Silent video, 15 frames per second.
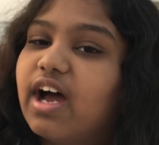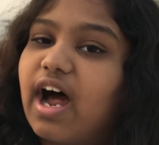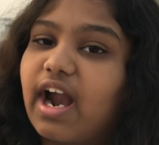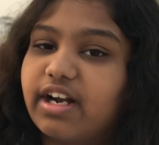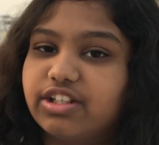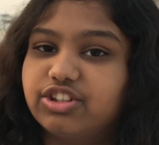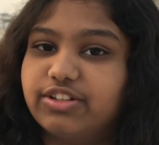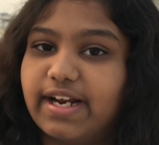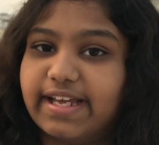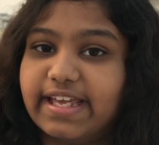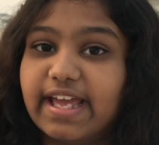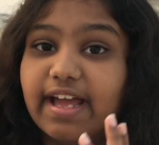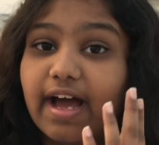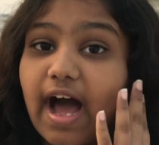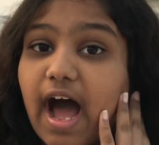and is
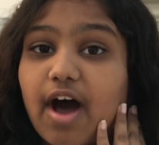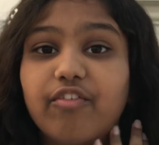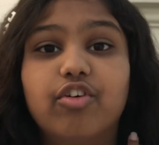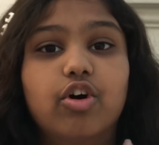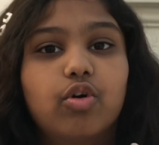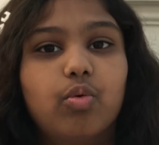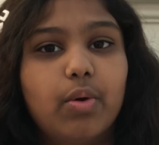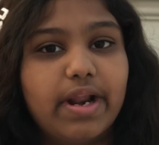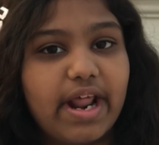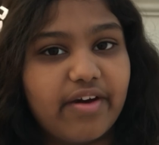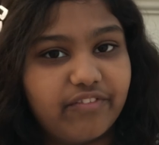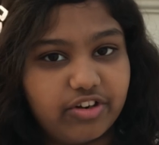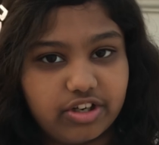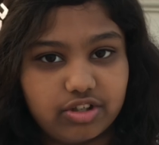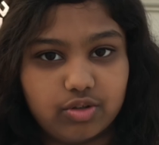wreaking havoc
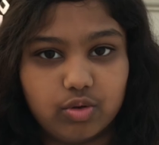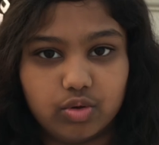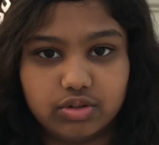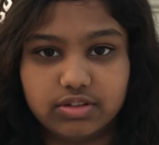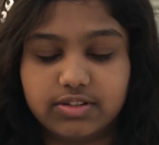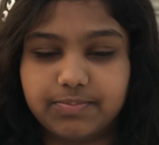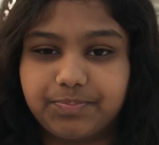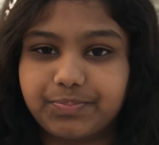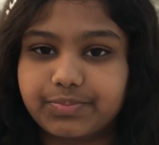wherever it goes.